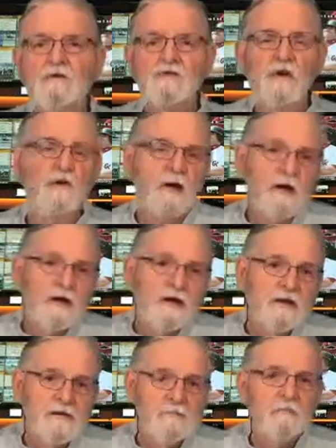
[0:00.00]
So
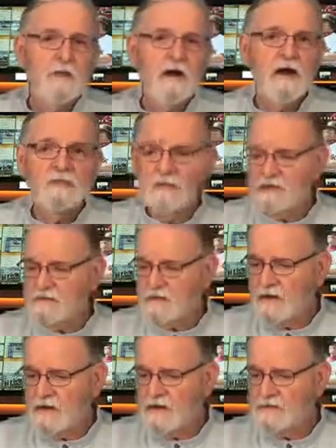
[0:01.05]
keep in mind
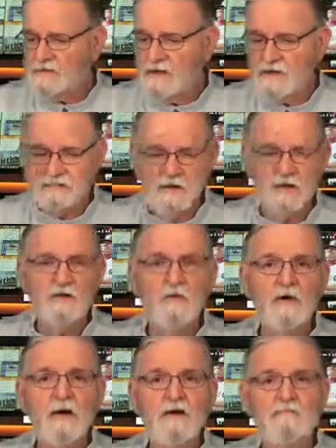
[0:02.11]
that teams need to
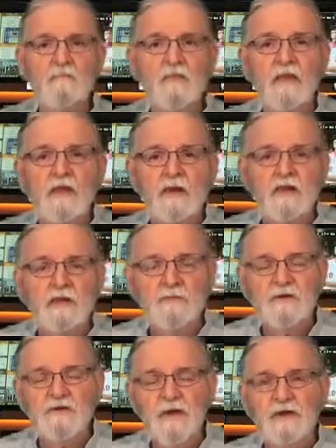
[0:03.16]
win to
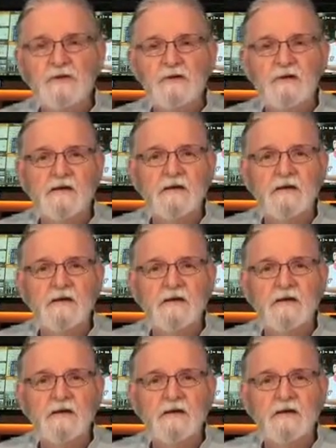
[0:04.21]
protect